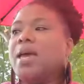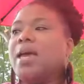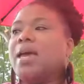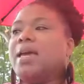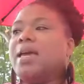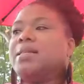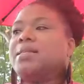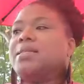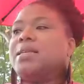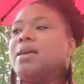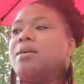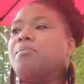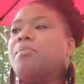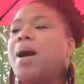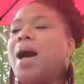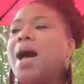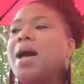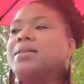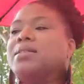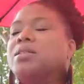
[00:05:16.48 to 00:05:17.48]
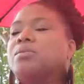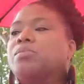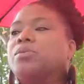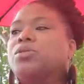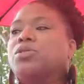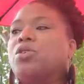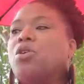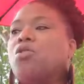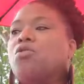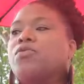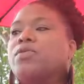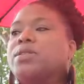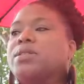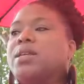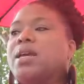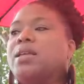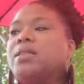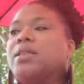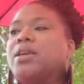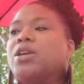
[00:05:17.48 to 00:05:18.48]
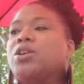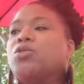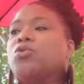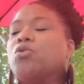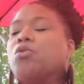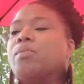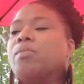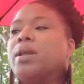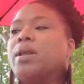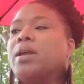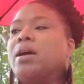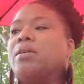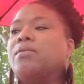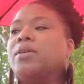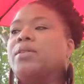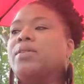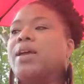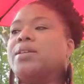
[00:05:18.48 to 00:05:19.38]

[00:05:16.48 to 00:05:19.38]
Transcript: It's impossible to overstate the enormity of it.